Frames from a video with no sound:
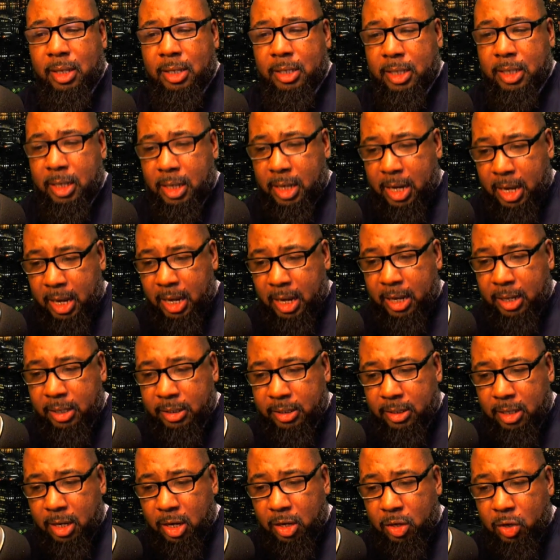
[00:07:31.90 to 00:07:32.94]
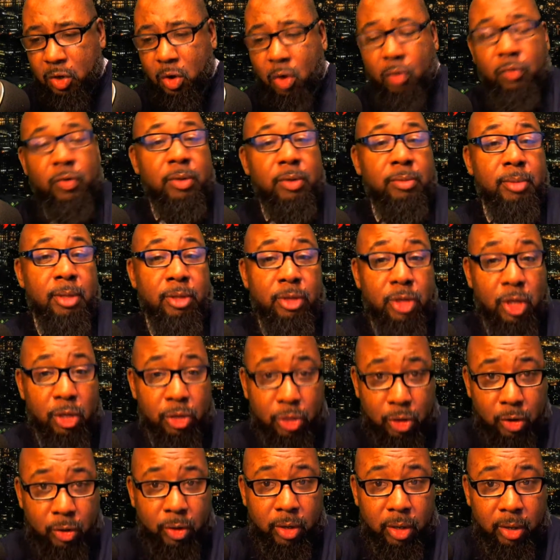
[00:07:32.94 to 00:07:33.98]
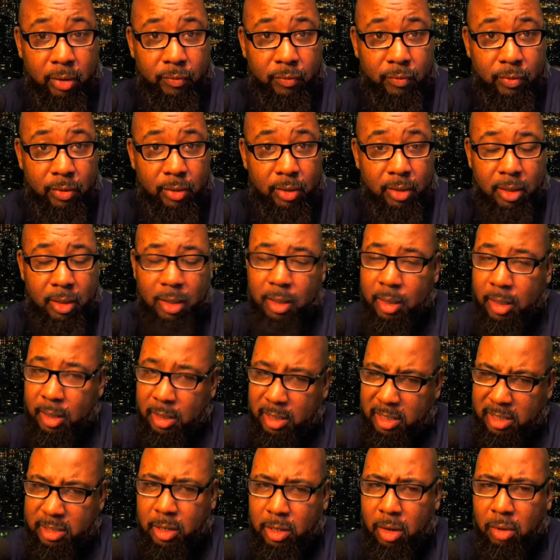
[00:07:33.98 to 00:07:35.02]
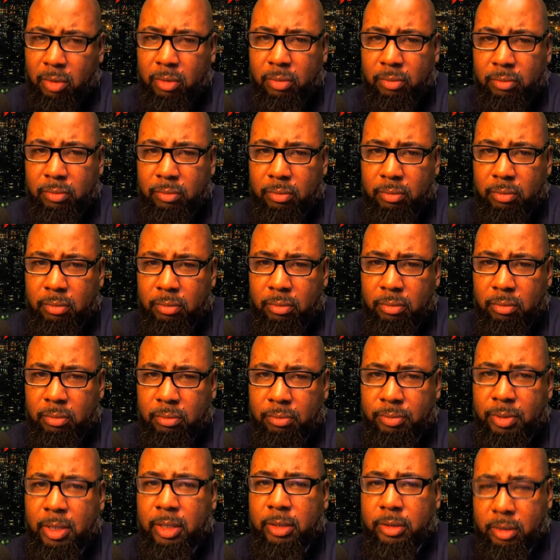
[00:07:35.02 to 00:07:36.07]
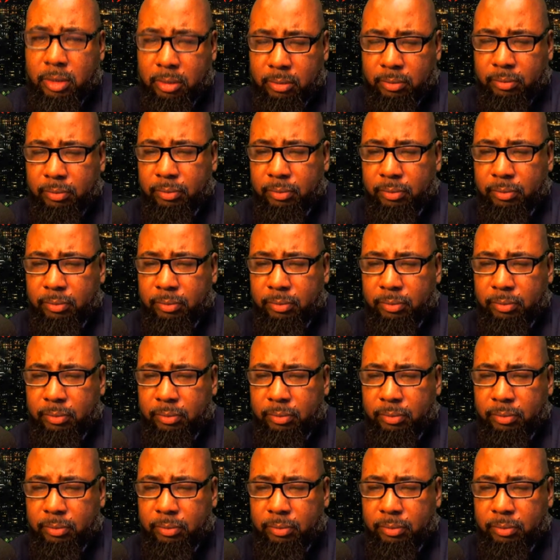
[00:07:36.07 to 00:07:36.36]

Today is November the 30th. Let's go. Peace.